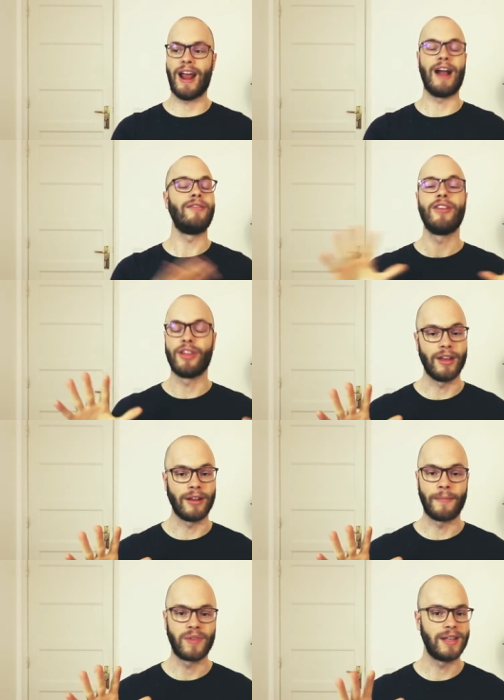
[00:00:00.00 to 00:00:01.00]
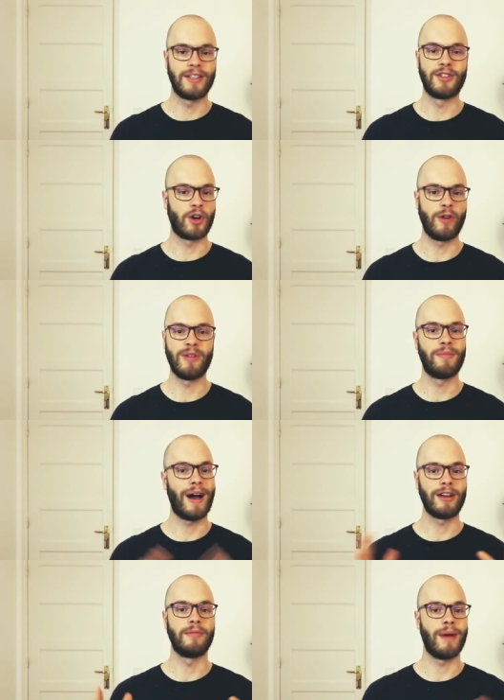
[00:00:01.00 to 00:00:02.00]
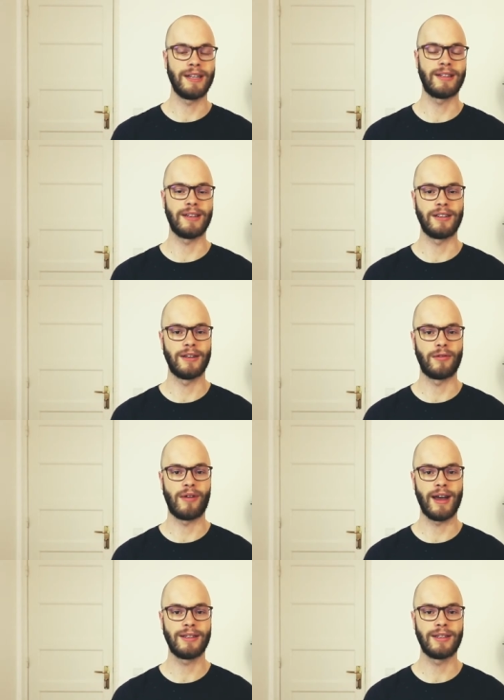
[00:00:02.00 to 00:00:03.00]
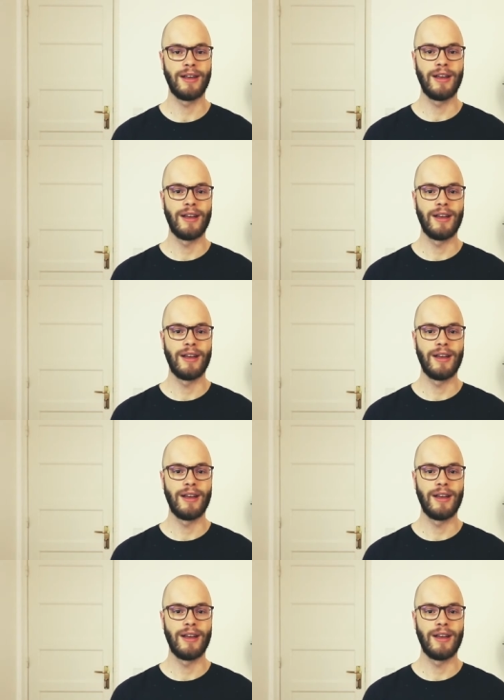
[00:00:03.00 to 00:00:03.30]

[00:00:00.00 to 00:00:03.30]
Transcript: everything is determined by your mindset, right?